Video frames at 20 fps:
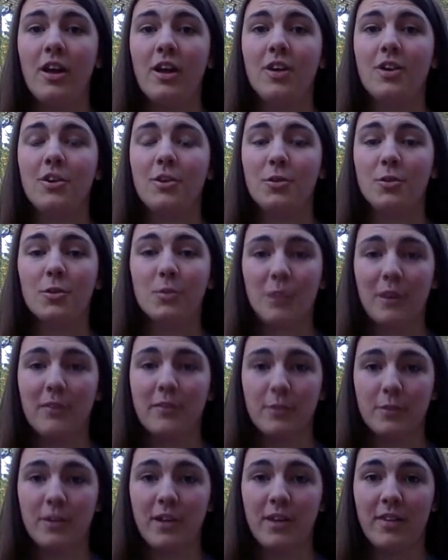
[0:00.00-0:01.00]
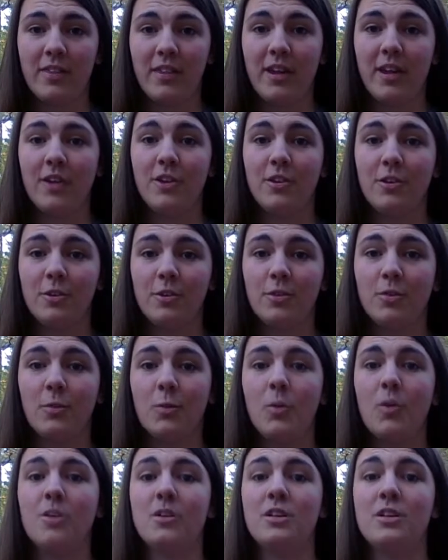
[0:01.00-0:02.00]
you're the referee out there, you're the
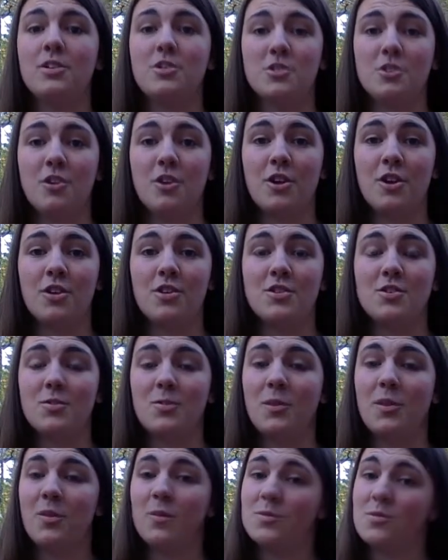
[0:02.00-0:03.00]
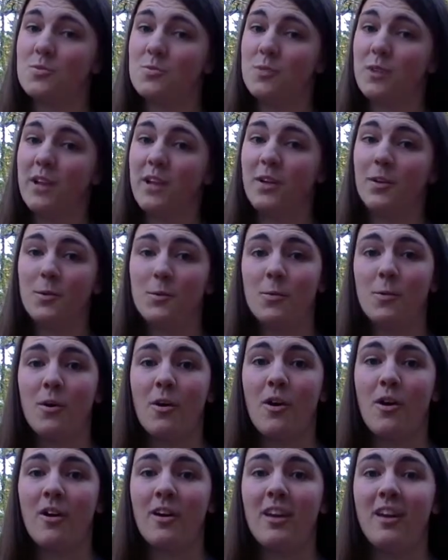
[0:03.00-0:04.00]
one in charge. So whether it's right or
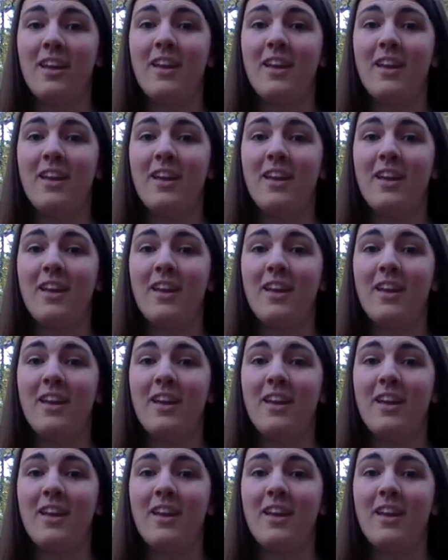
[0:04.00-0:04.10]
wrong,